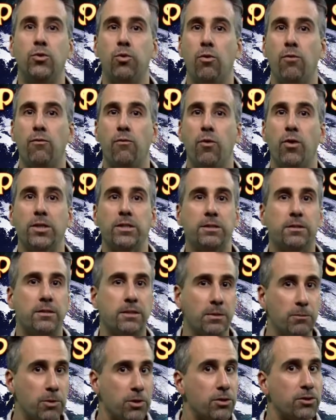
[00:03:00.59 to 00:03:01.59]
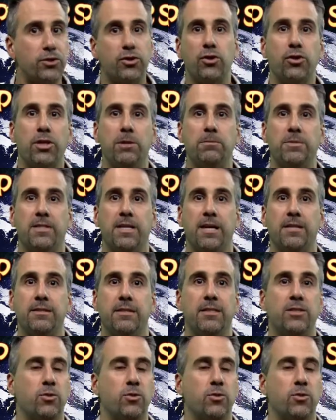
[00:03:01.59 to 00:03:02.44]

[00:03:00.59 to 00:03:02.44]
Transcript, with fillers: to avoid similar circumstances